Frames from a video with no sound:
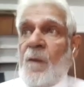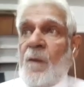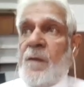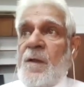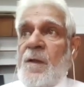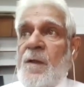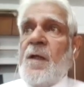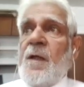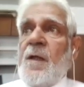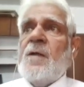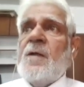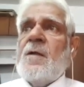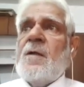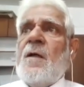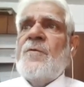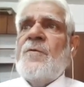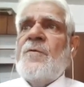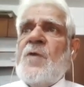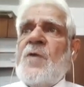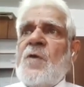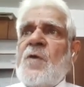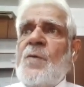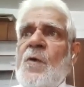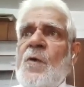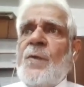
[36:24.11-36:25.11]
They get
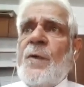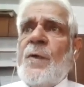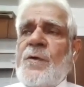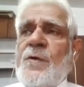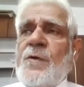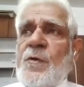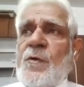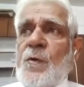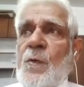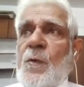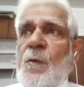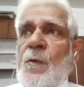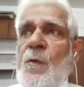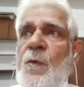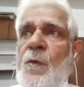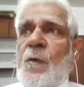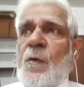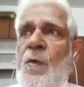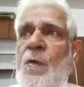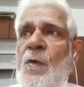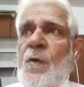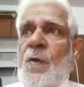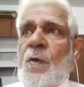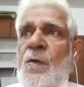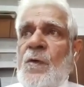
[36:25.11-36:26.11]
comfortable with you.
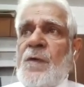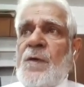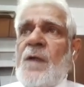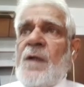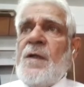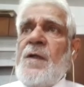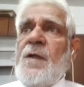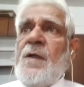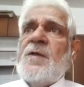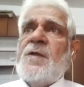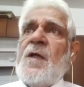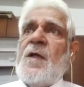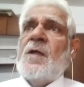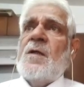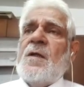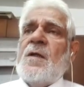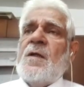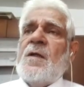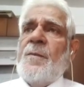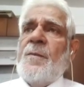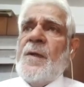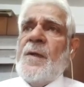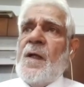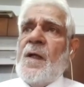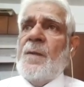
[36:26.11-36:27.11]
Then they start
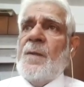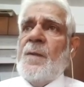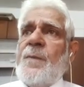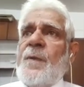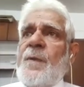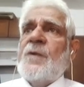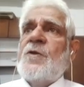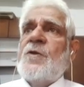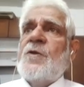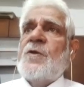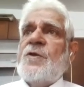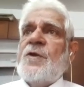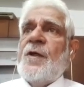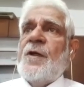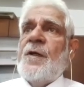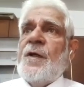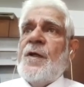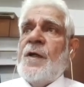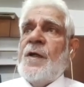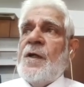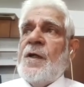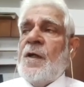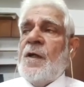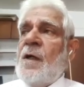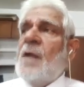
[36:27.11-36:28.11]
coming up and
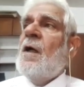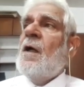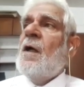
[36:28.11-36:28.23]
sharing,